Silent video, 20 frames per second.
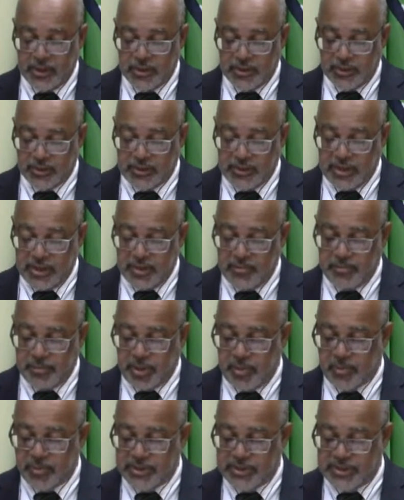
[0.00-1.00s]
Today,
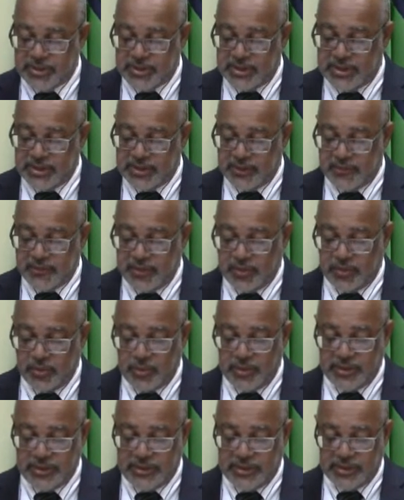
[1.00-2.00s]
member states of the
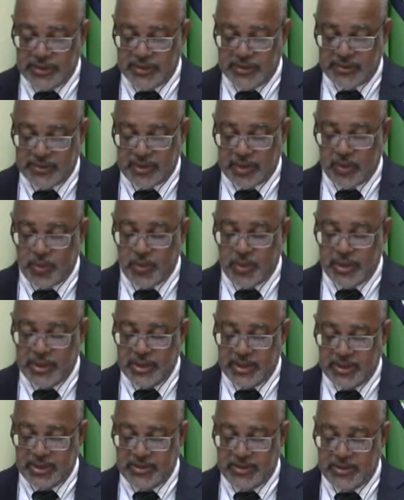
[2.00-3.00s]
OECS are
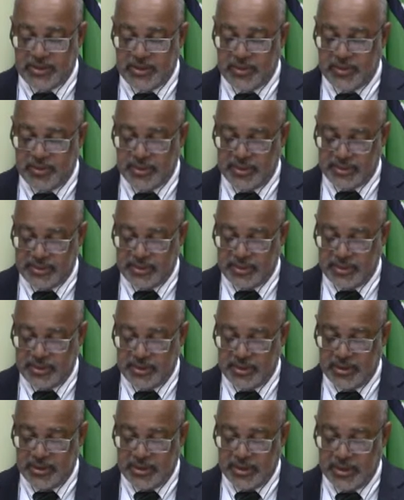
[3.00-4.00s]
working assiduously
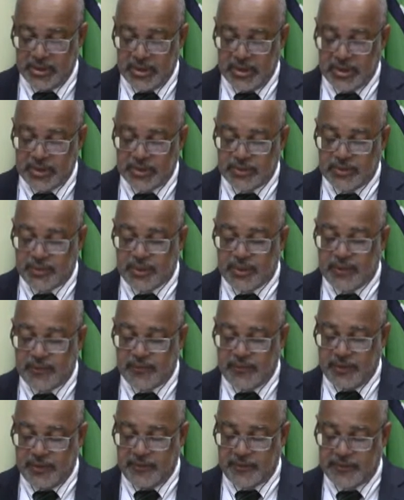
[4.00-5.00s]
to give
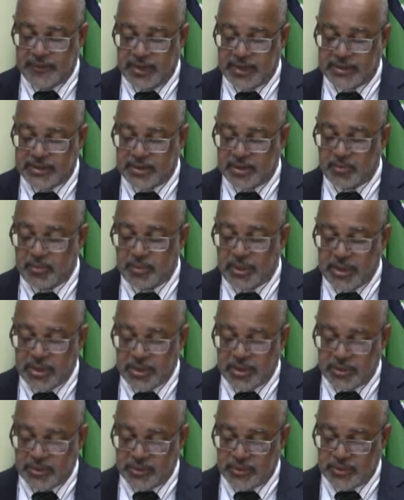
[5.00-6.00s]
effect and
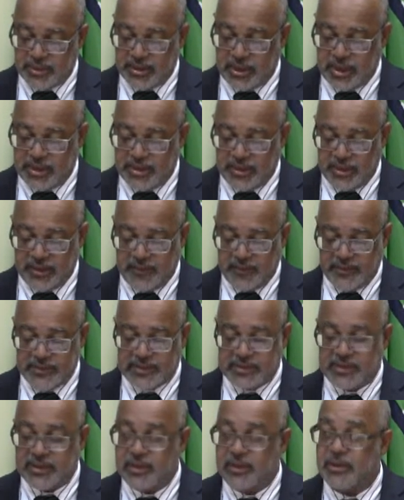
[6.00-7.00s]
meaning to the idea of a
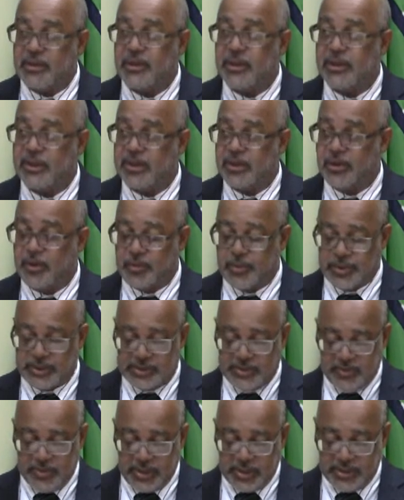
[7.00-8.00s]
single economic
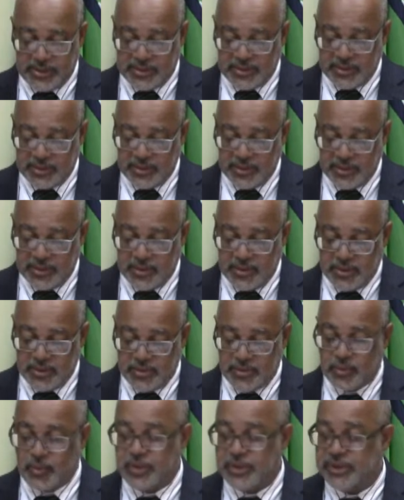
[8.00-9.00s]
space
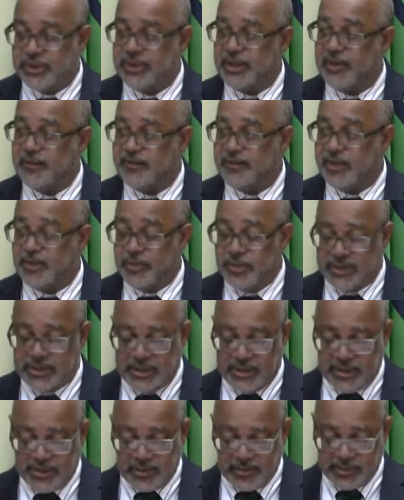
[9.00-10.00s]
to which they have
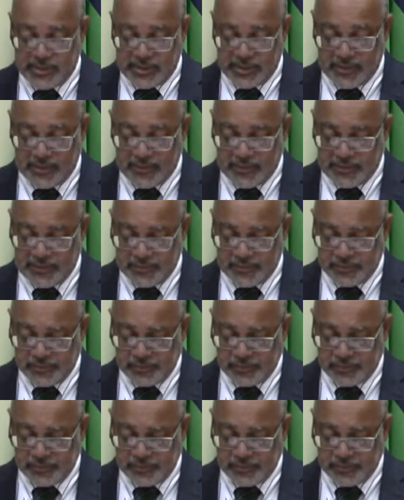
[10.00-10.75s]
committed themselves.